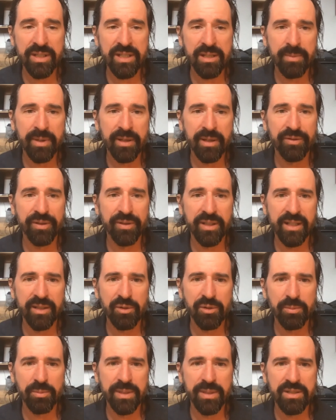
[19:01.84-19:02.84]
among
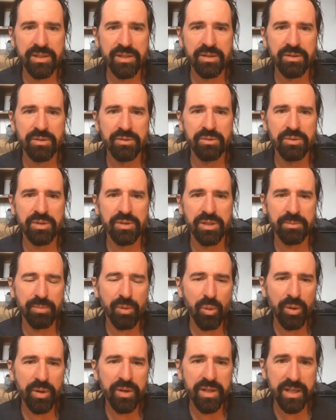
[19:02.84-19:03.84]
philanthropists to
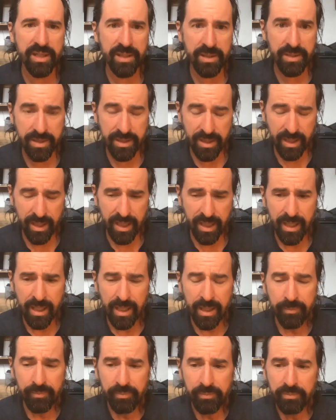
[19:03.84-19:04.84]
support this
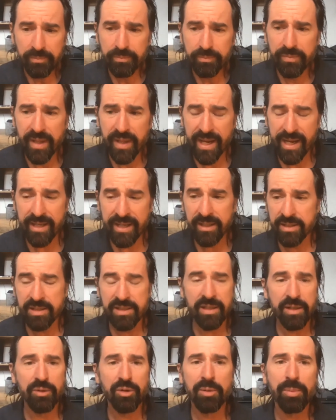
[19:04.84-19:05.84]
and
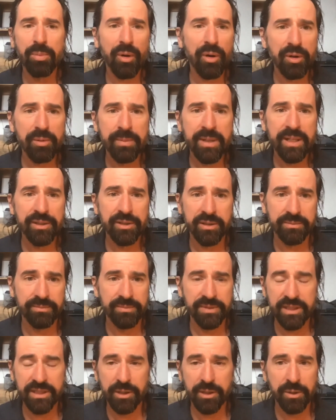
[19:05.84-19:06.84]
consider a broader mission.
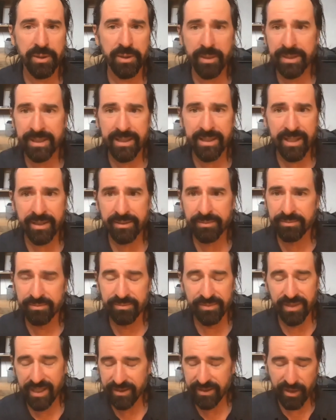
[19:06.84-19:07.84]
So, I mean,
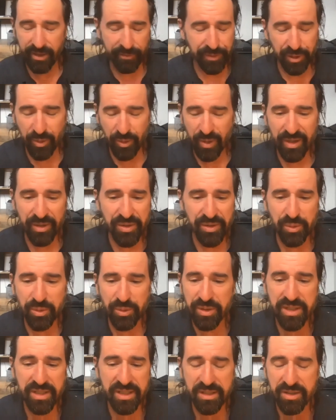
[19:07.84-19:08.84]
I'd love to
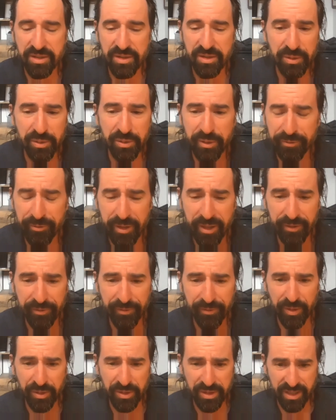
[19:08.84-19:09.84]
crowdsource this too. If
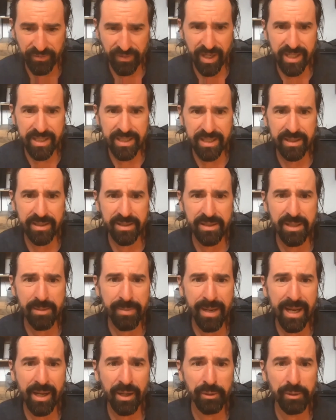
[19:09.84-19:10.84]
folks have ideas
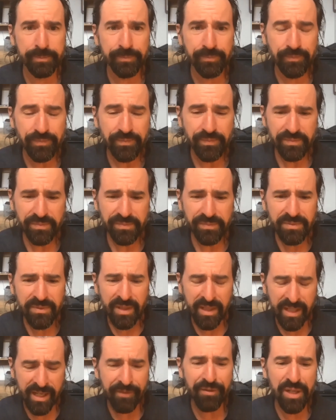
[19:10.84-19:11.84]
about
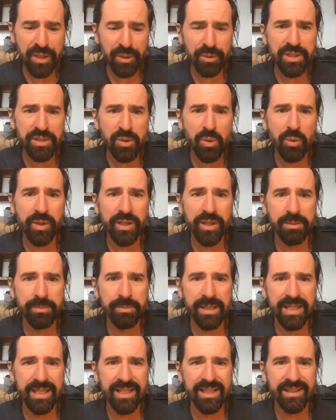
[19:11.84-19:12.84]
if there is going to
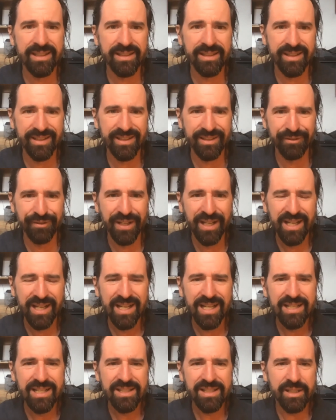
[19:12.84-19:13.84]
be a kind of
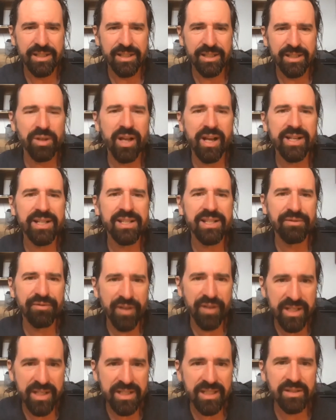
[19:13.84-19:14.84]
centralized
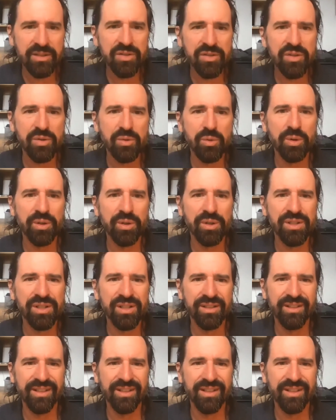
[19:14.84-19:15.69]
funding source,